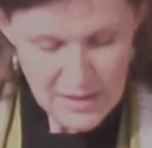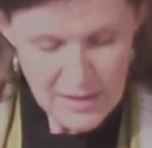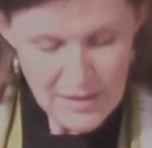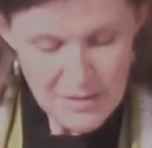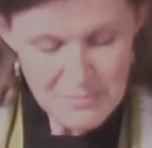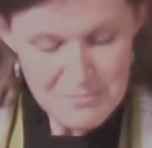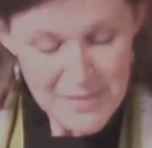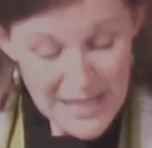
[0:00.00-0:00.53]

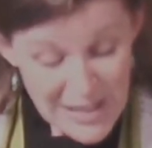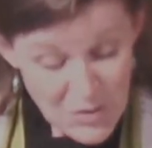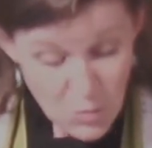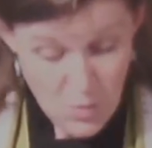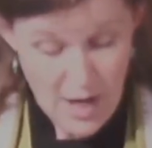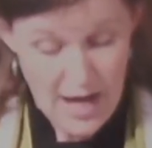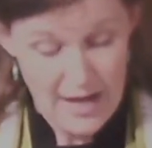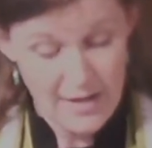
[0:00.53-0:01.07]

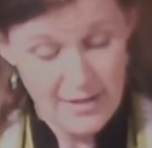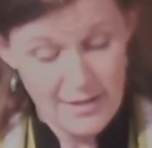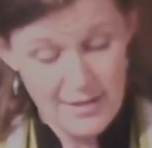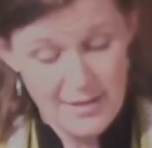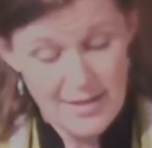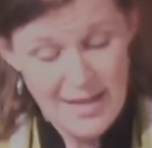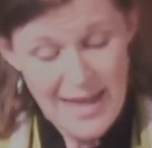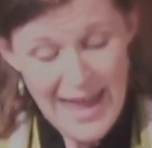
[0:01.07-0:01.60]
Meanwhile,
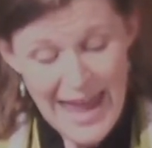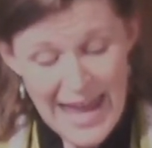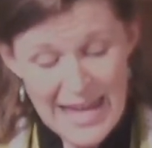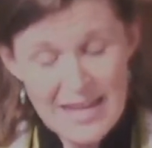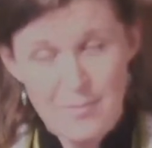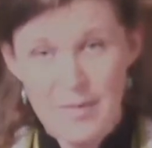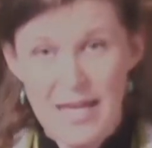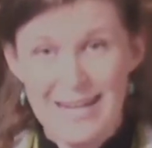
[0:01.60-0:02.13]

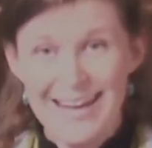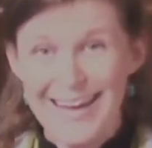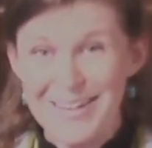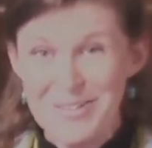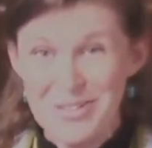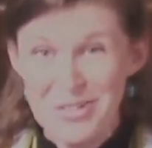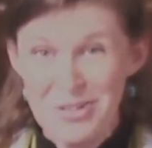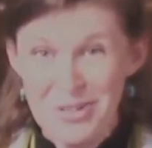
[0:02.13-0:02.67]
Haman, a
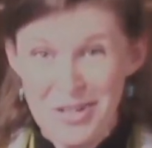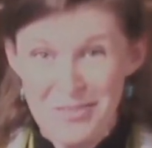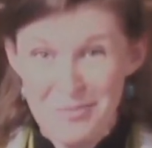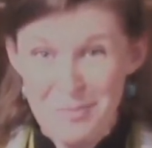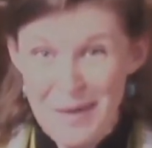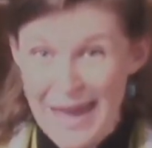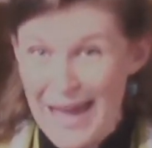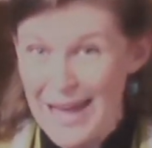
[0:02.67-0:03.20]
dude of
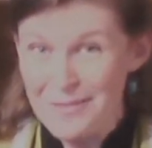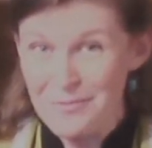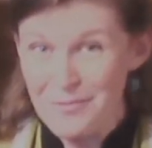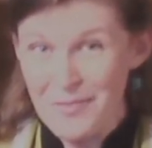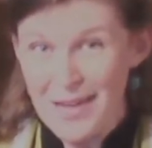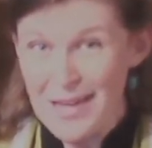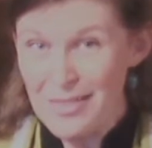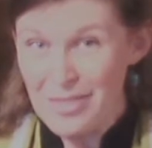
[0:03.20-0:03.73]
bad
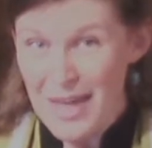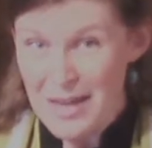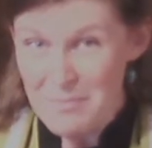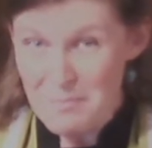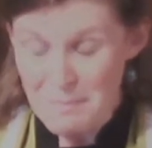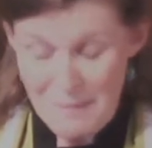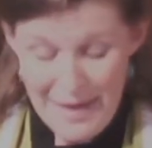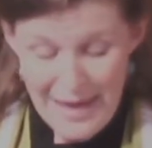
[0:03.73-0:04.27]
faith
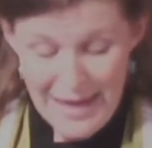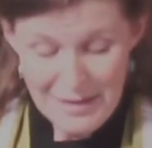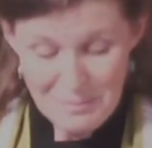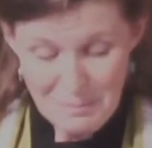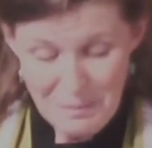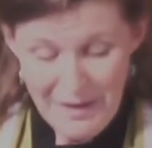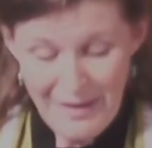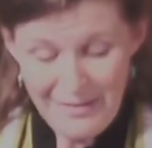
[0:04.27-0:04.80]
and bad
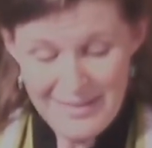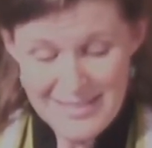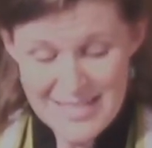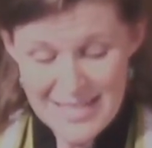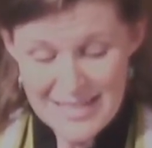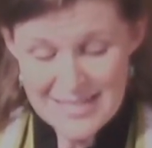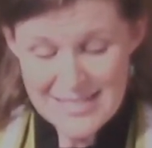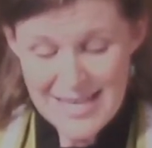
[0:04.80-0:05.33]

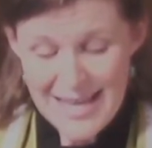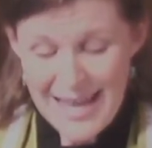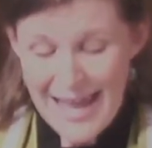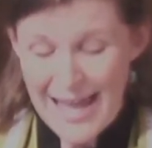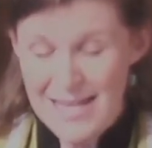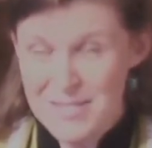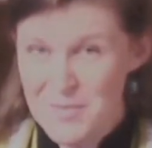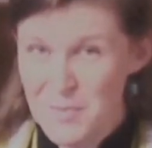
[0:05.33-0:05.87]
politics,
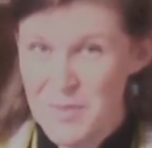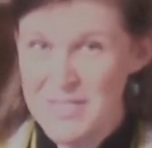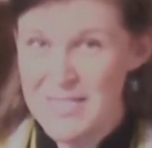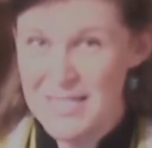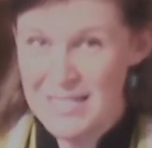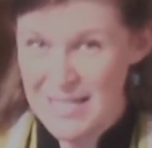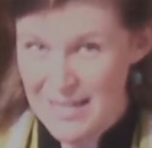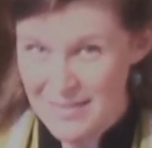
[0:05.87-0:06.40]
has
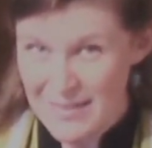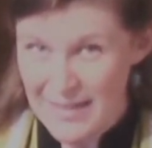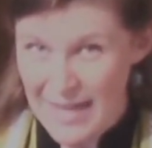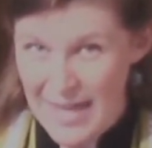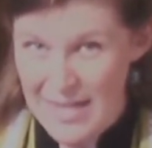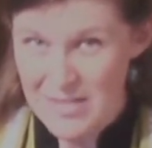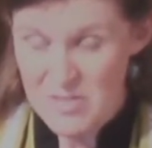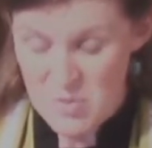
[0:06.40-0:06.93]
risen in the
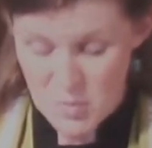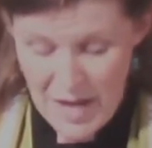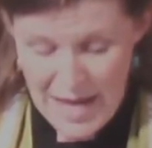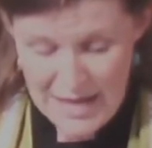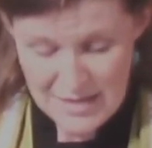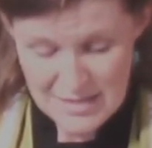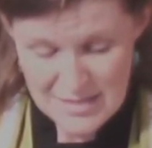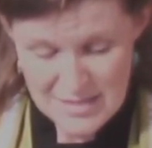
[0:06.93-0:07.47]
king's
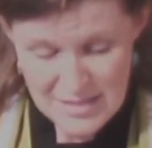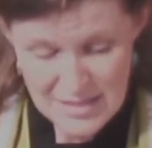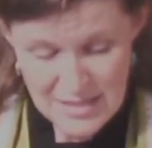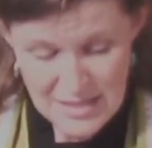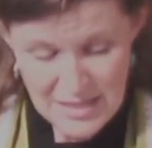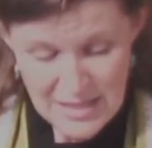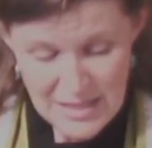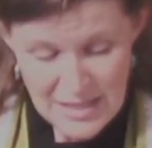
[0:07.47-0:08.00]
ranks.
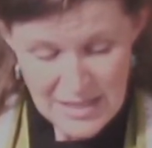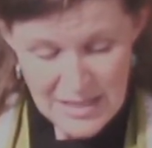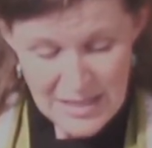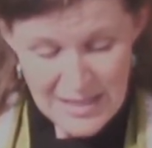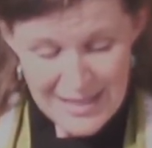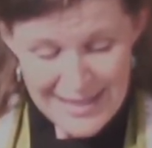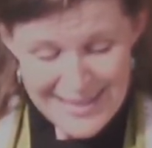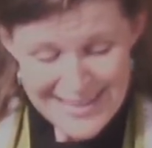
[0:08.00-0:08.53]

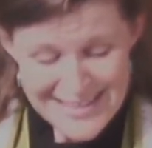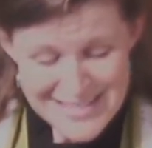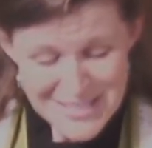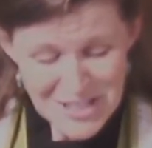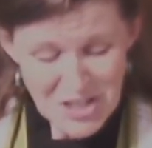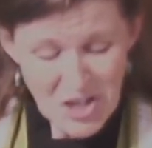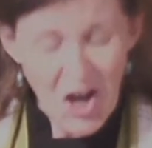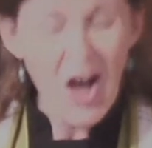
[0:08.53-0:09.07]
He's
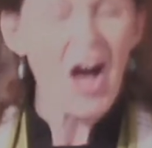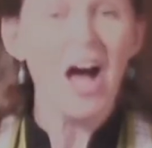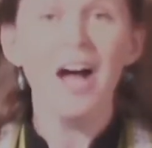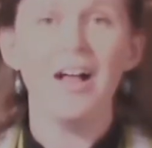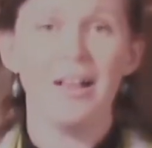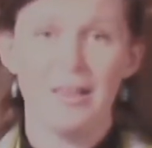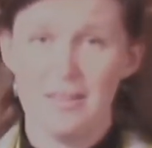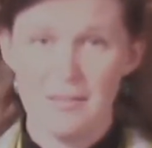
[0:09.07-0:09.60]

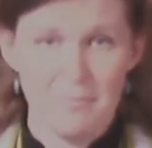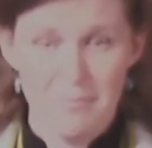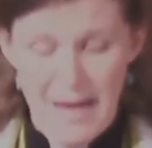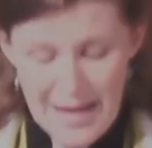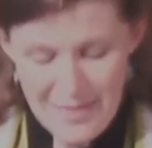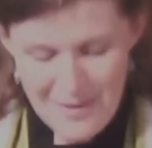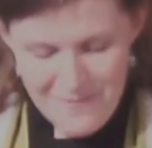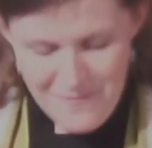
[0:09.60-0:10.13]
galled
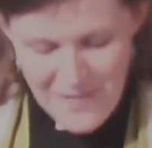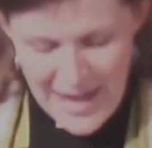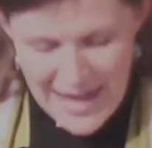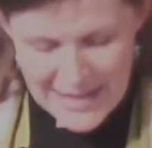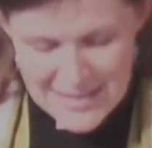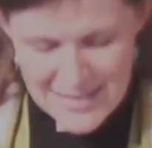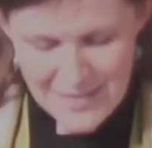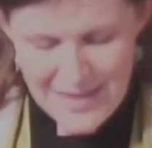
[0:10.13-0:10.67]
by the
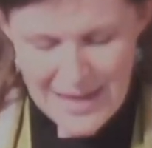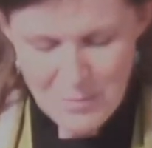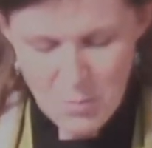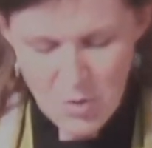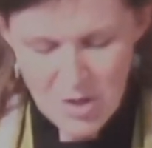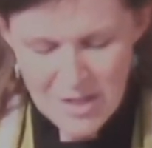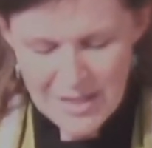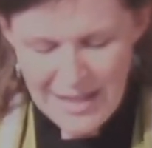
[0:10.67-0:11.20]
fact that
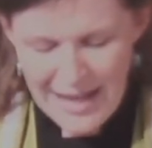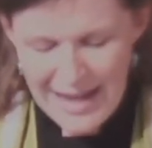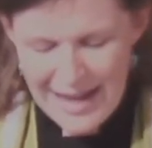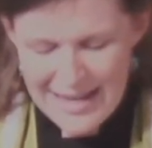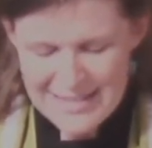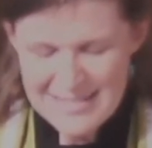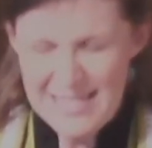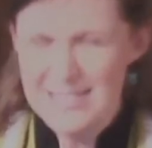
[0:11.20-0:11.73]

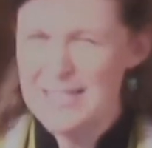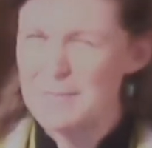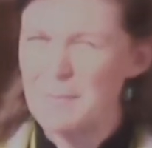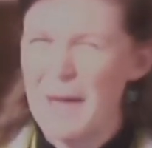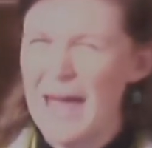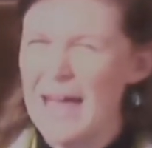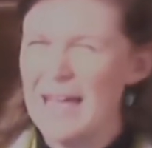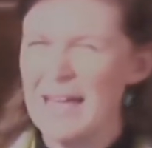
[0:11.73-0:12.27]
Mordecai doesn't
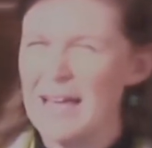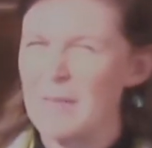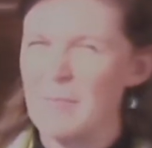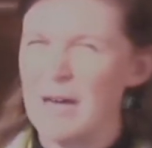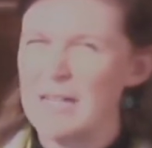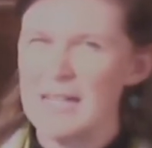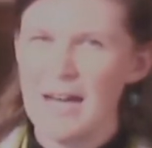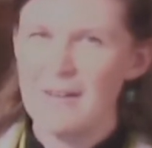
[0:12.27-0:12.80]
pay him
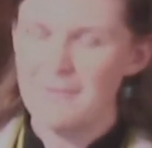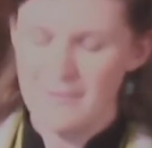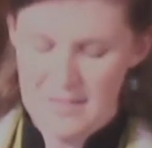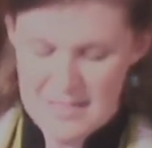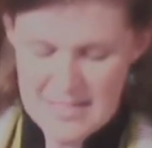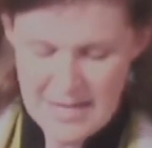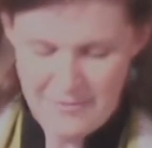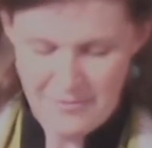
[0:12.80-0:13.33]
enough
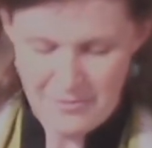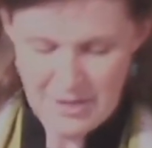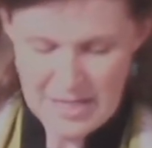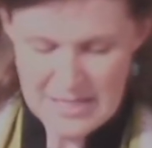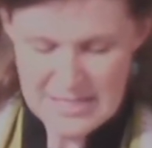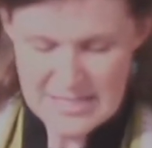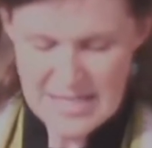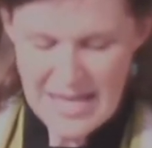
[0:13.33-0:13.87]

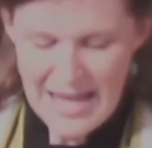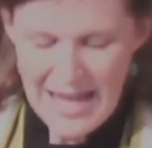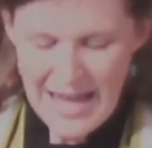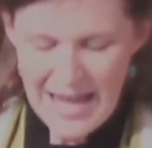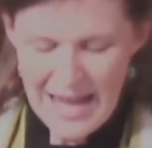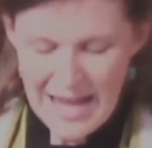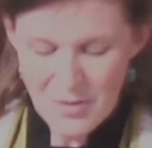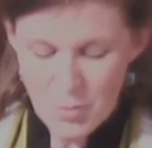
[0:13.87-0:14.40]
deference
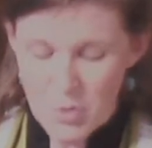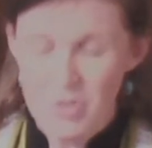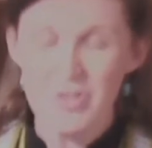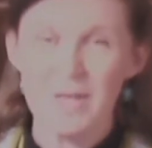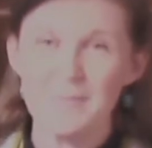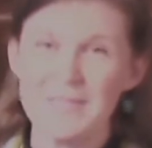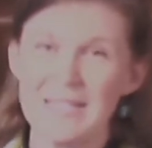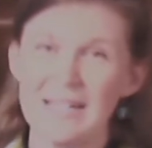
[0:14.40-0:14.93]
and
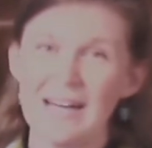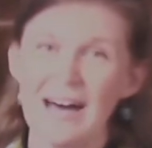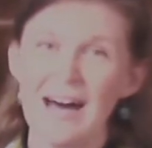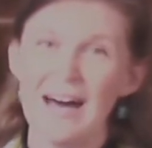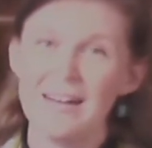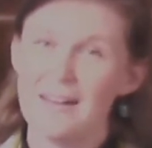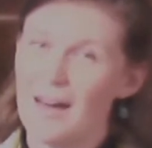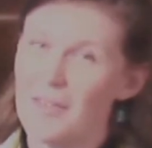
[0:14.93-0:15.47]
worships a
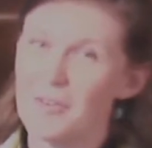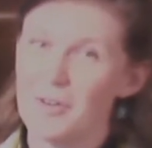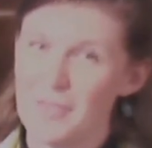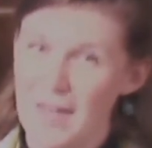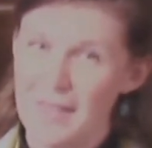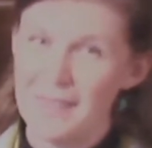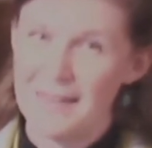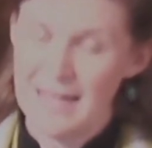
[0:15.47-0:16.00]
god other
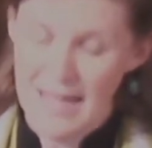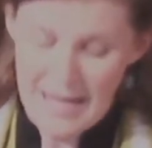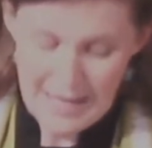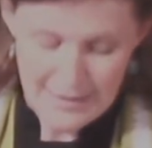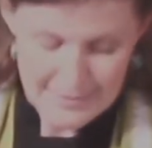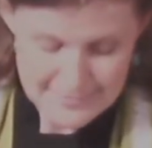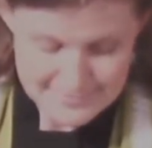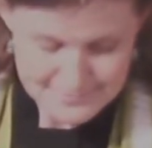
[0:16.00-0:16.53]
than the
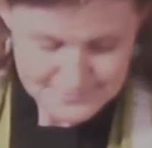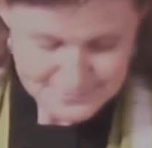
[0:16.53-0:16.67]
king.